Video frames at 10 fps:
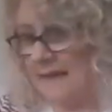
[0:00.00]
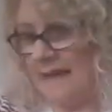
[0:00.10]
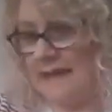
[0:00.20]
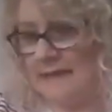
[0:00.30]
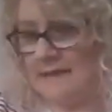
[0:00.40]

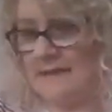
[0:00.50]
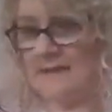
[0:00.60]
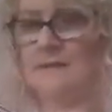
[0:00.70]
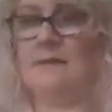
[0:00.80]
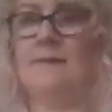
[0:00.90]
And
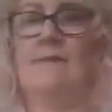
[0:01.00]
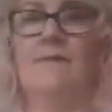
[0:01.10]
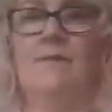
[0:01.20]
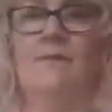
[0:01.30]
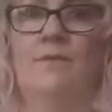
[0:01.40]

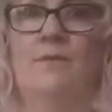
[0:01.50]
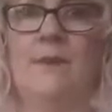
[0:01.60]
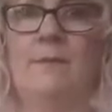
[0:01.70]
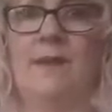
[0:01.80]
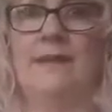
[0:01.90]

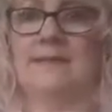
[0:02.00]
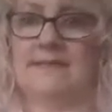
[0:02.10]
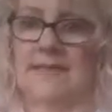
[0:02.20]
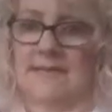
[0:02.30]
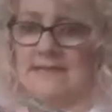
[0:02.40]
we'll make the
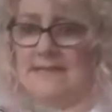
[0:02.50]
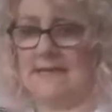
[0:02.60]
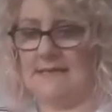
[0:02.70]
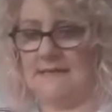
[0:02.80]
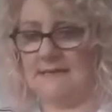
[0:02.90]
second
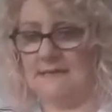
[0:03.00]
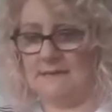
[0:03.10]
hat.